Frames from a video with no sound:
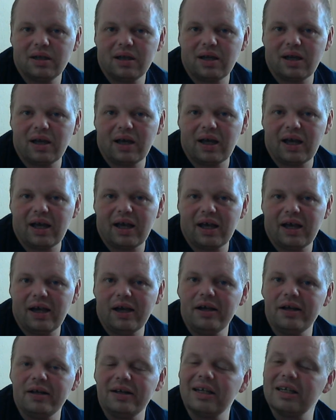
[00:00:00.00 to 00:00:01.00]

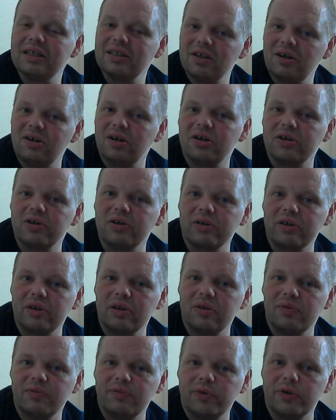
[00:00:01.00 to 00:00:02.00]
and it's harder than
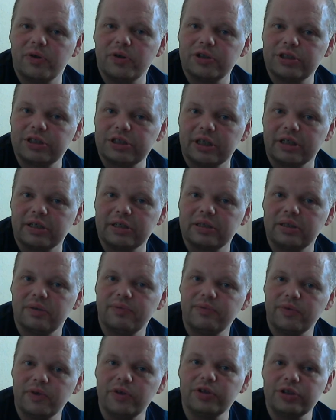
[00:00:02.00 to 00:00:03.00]
the first year, because the
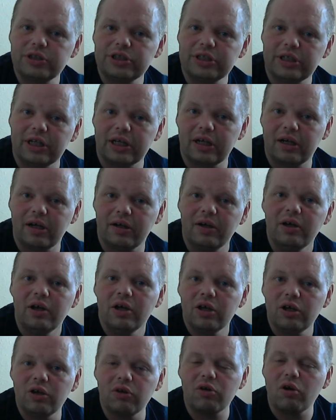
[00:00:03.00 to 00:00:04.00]
first year
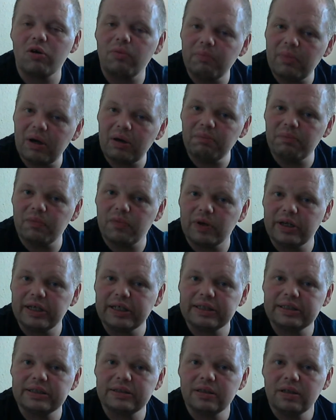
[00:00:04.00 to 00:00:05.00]
you got
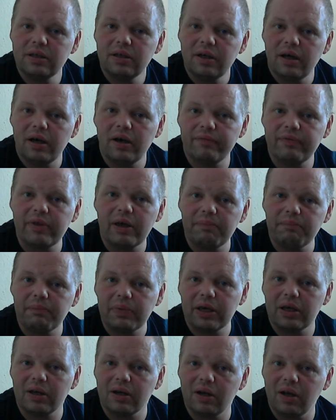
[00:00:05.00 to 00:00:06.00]
memories of them
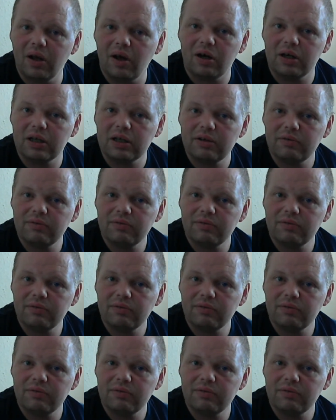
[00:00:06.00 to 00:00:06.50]
being alive